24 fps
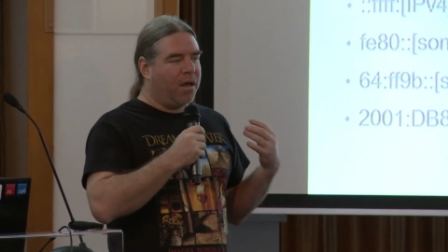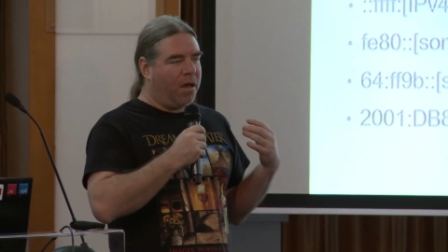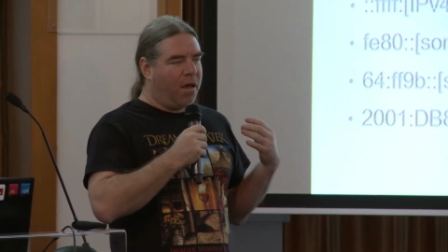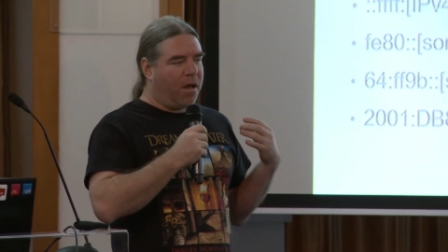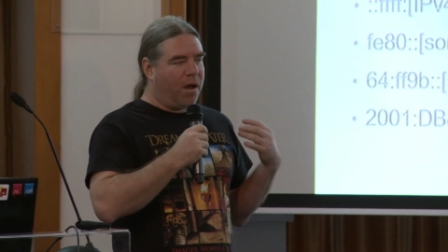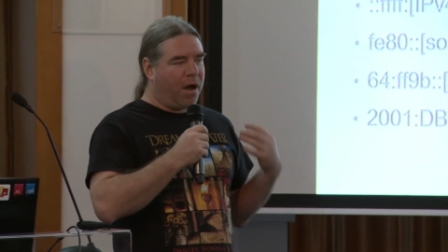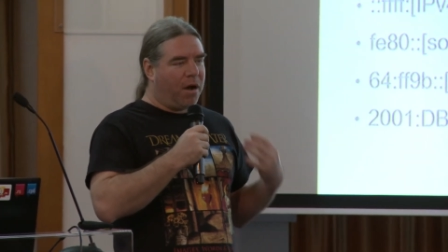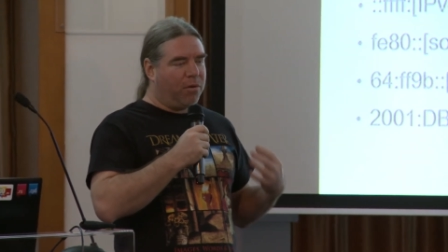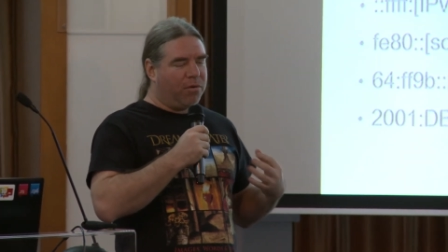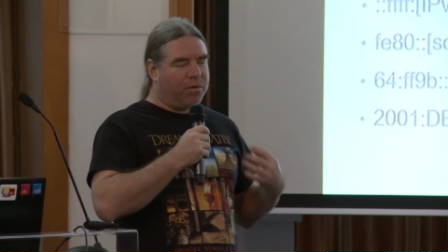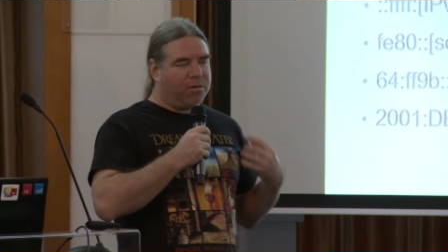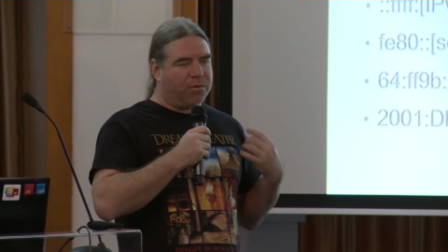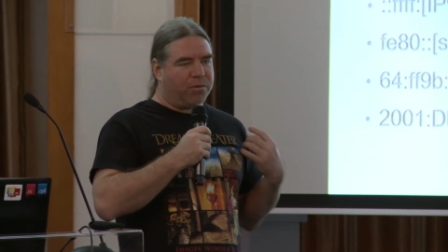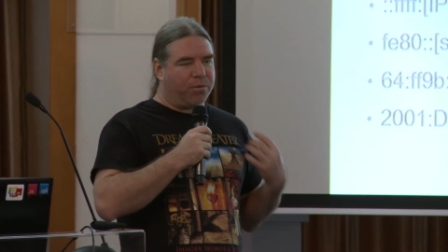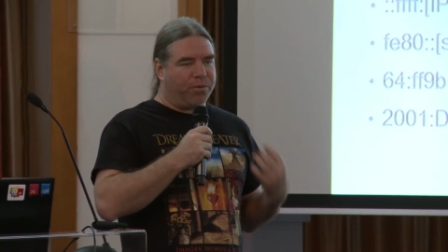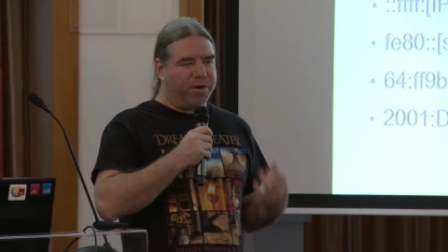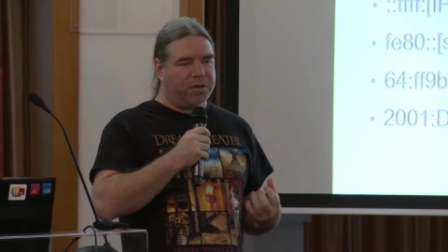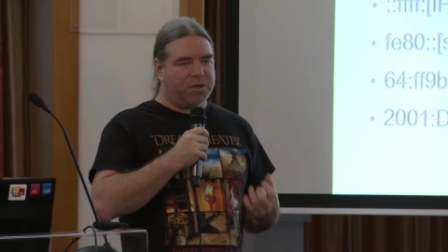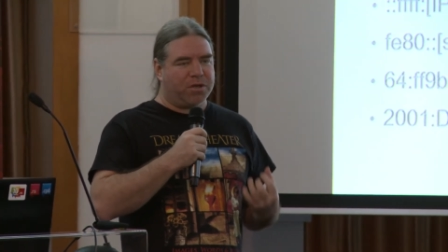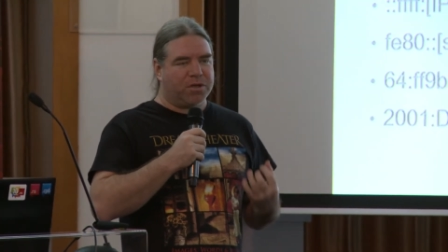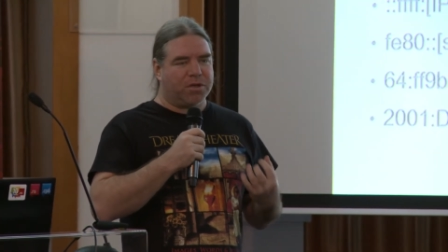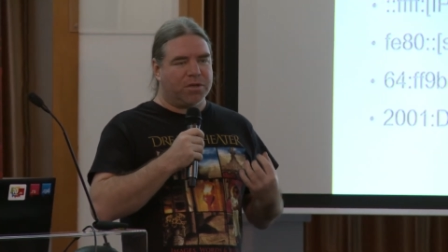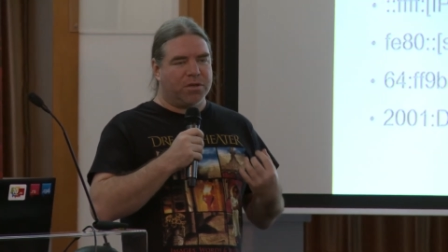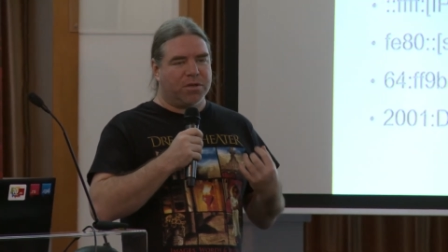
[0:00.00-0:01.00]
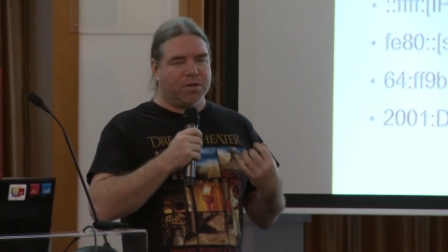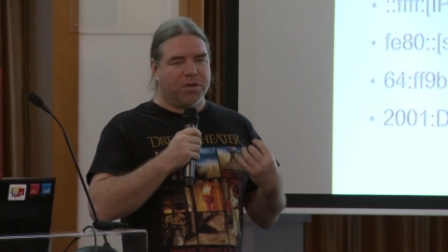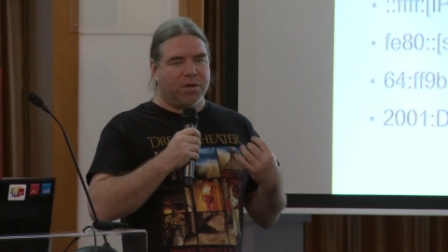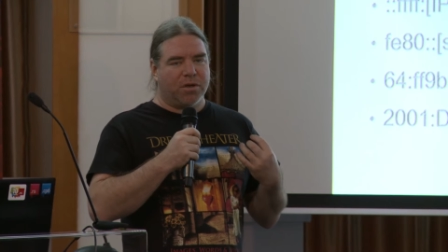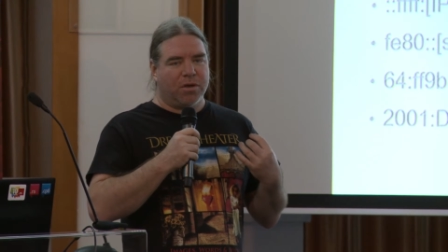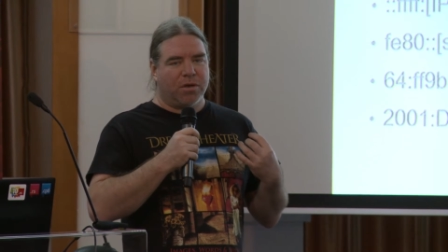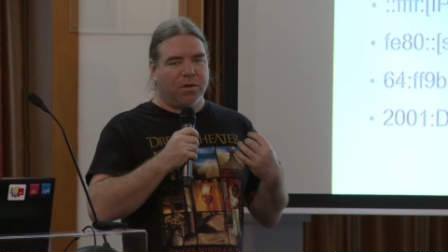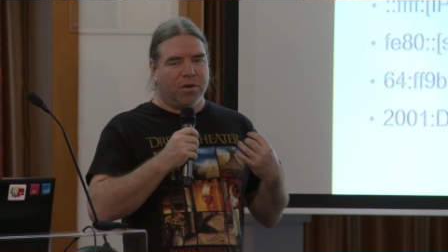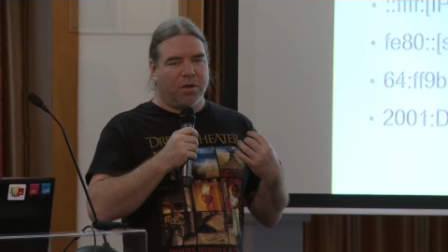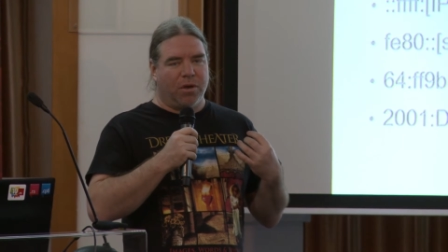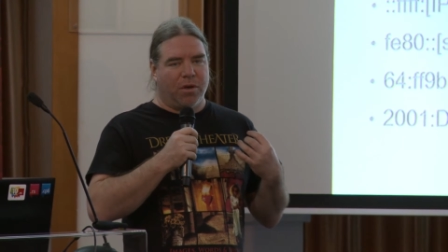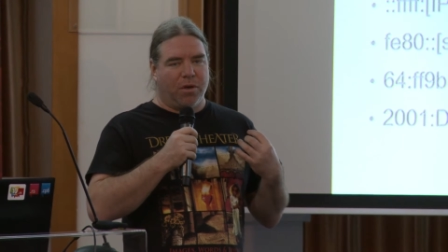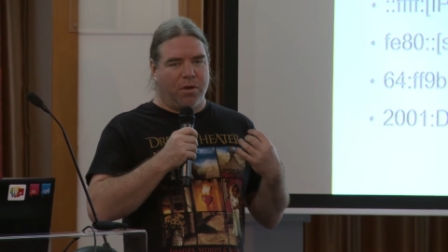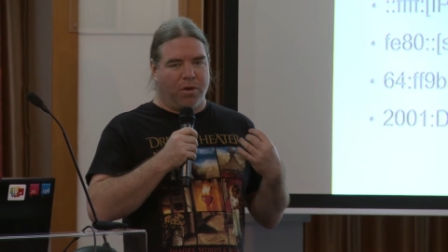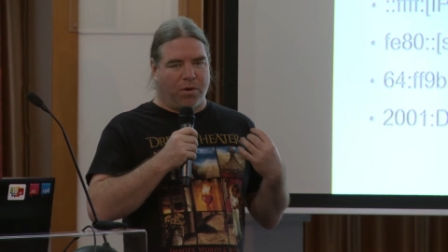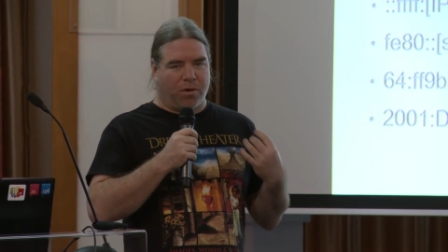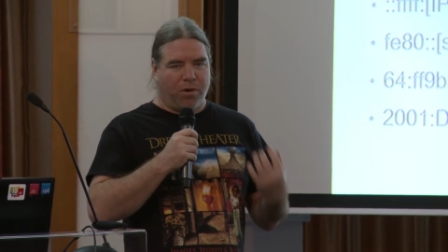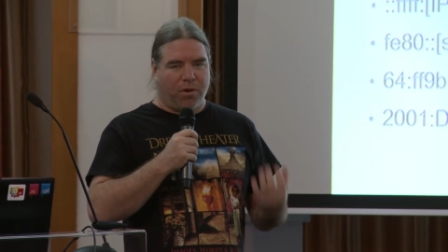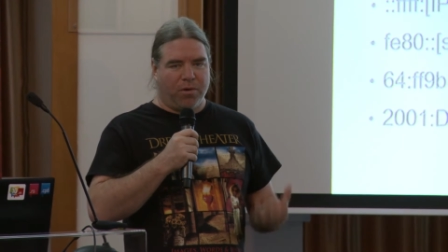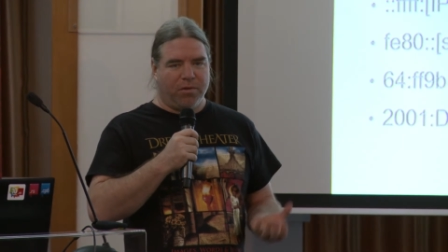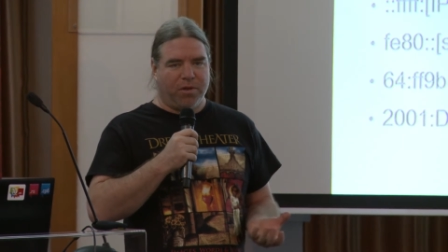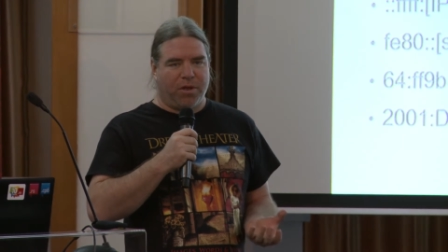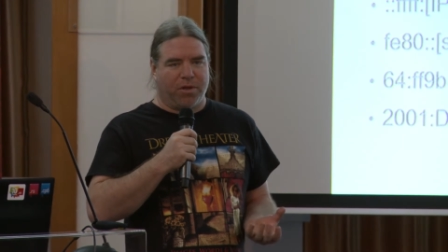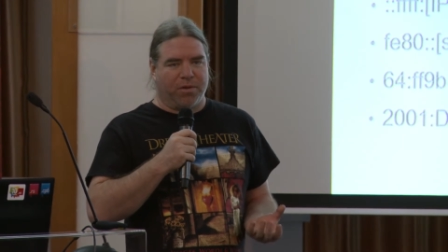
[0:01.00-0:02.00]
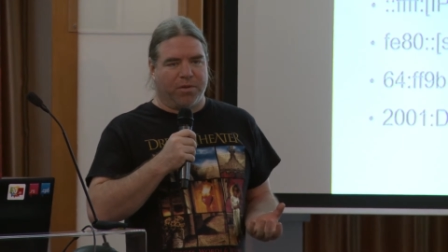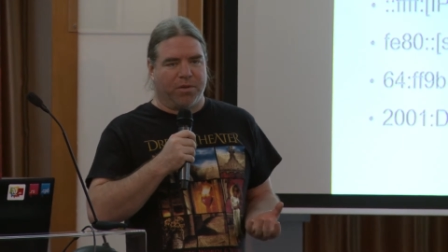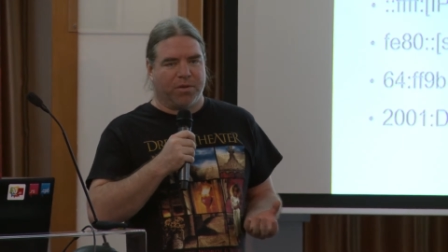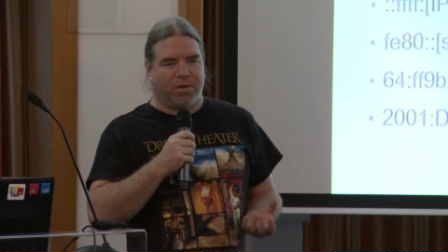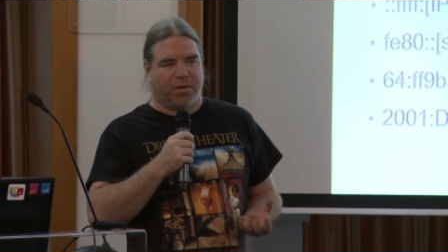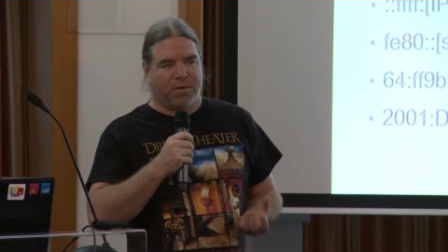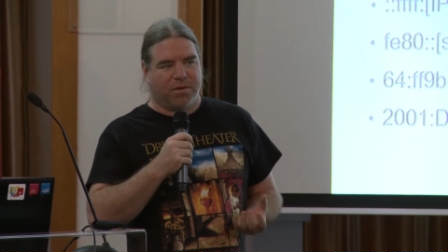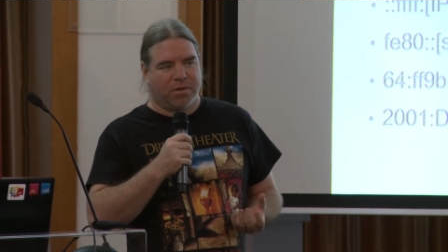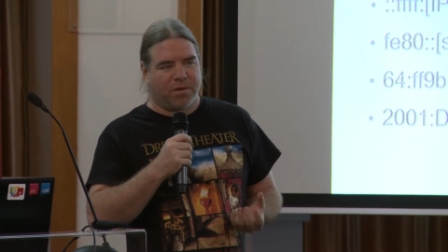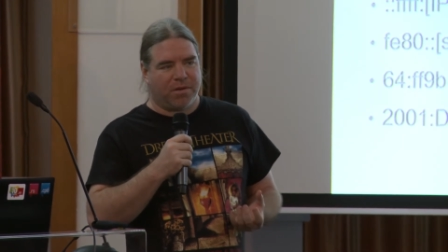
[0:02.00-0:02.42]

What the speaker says: how to reach your content,